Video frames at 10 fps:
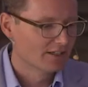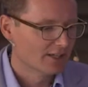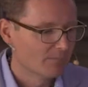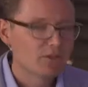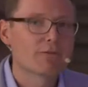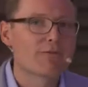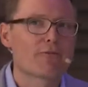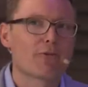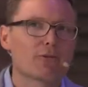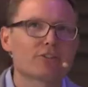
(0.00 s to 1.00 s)
The
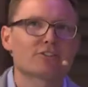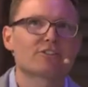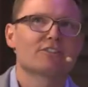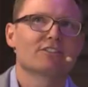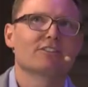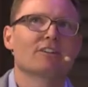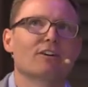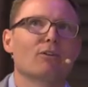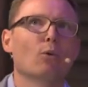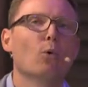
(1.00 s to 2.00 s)
first
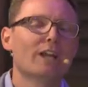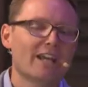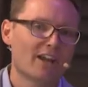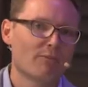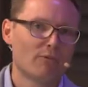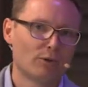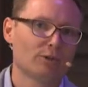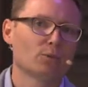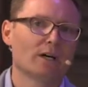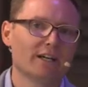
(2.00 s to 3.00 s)
OEM
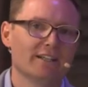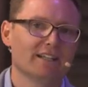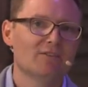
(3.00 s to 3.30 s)
worldwide